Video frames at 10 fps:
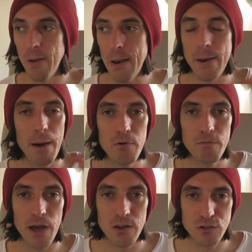But number
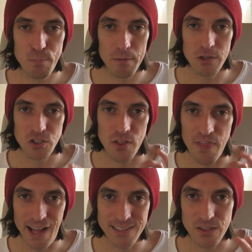of articles published,
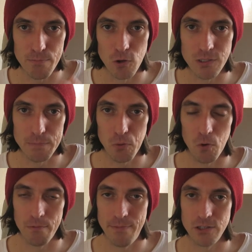that's the most
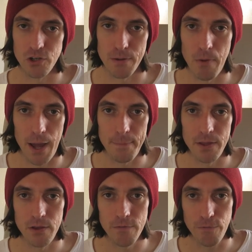important metric in my
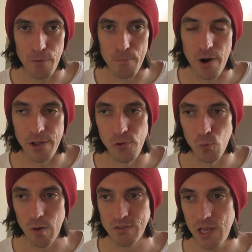opinion for a brand new
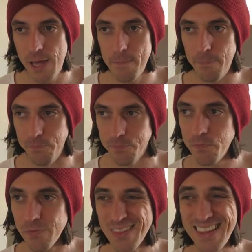website.
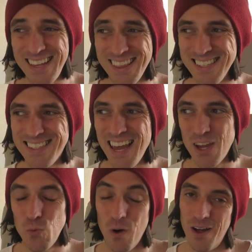The
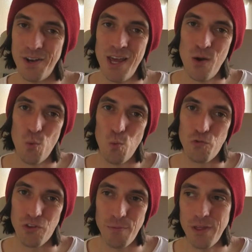second one,
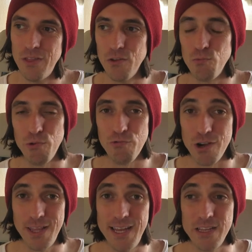something that we
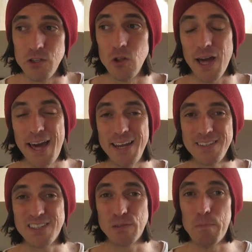really need to look at,
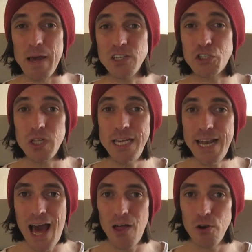especially
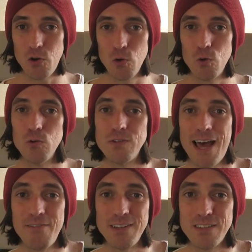now that Google's
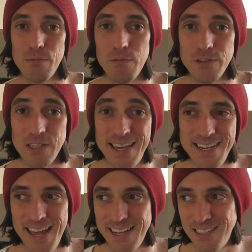having some of its
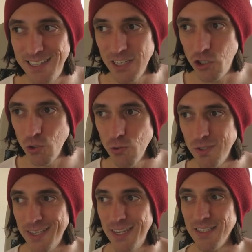indexing
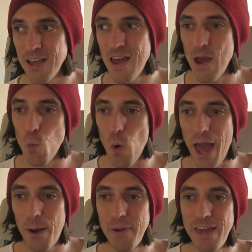issues, is
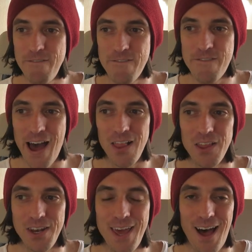how many
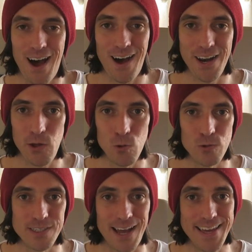valid
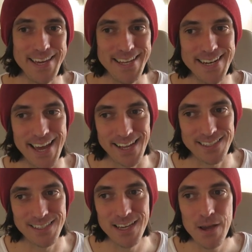articles are
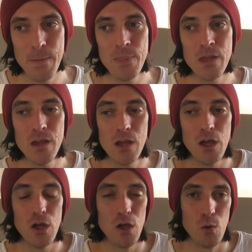indexed.
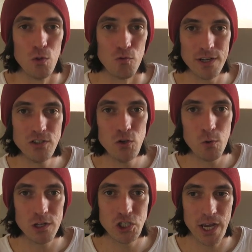The reason you
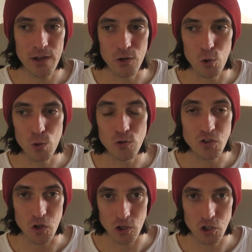want to check on Google
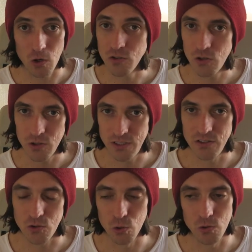Search Console, this
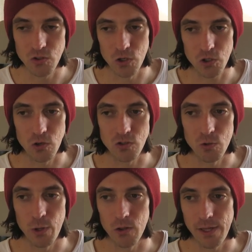is Google Search
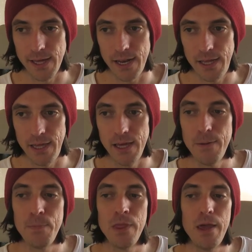Console we're looking at
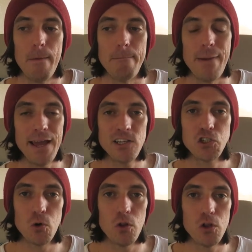here, make
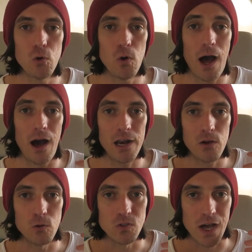sure that your
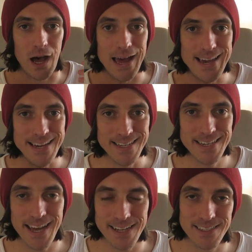articles are
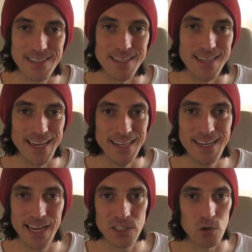indexed in the
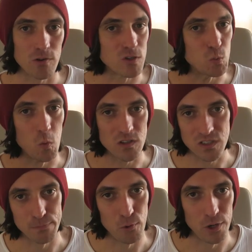index, or else what's
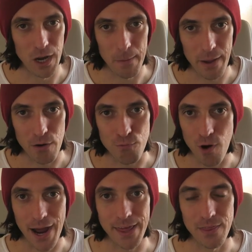the point about
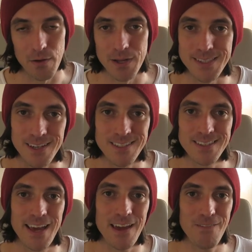writing them? It
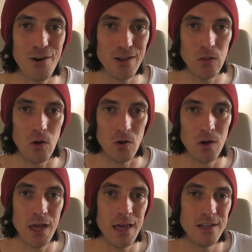doesn't take very
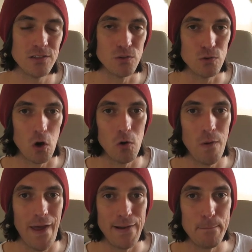long to go
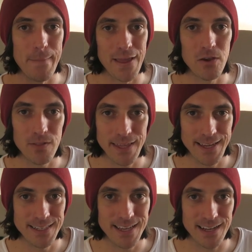and manually
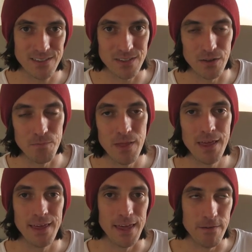index them.
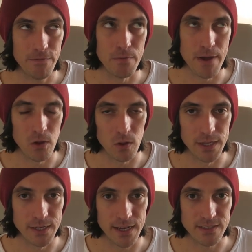If the manual
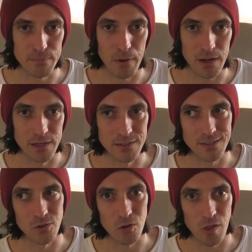indexing button is
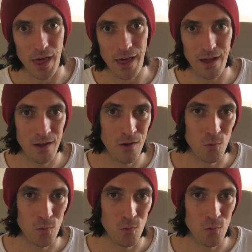still there,